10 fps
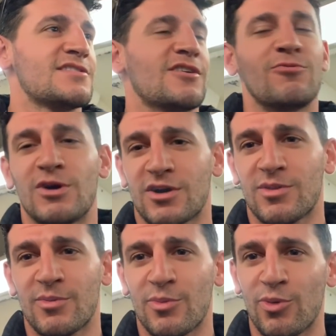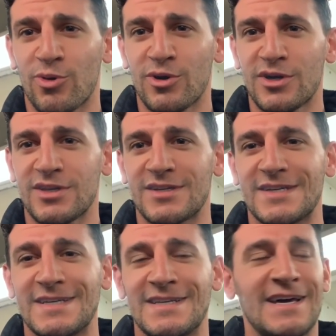So welcome them aboard.
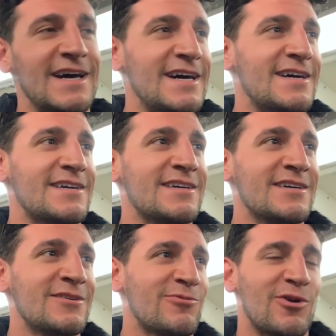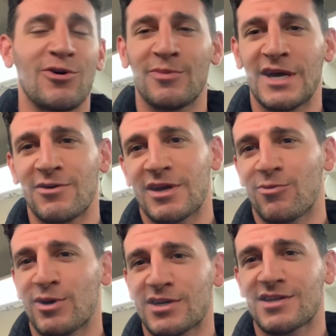And we're home now. We got
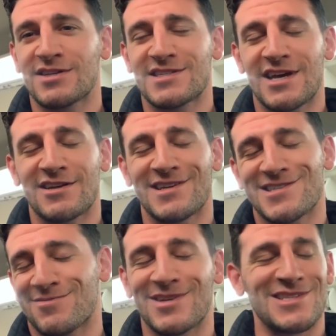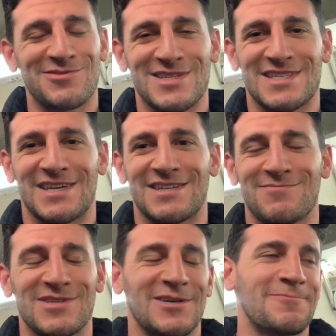work Saturday, so I'm not too
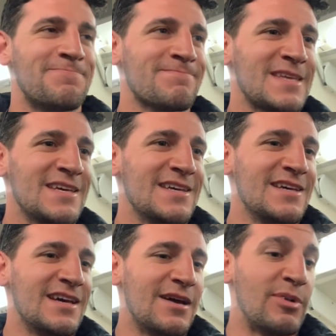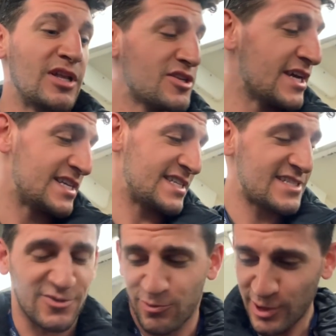excited. So, but I'll let you guys get
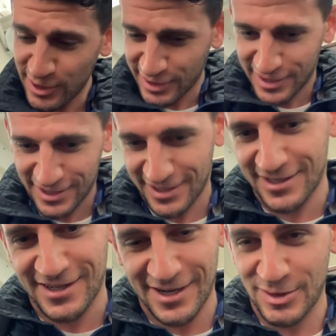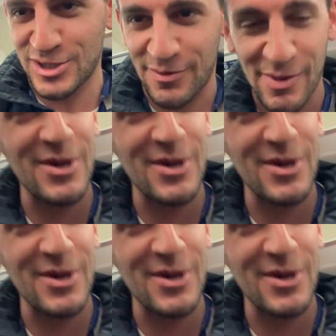to work. I'm gonna try my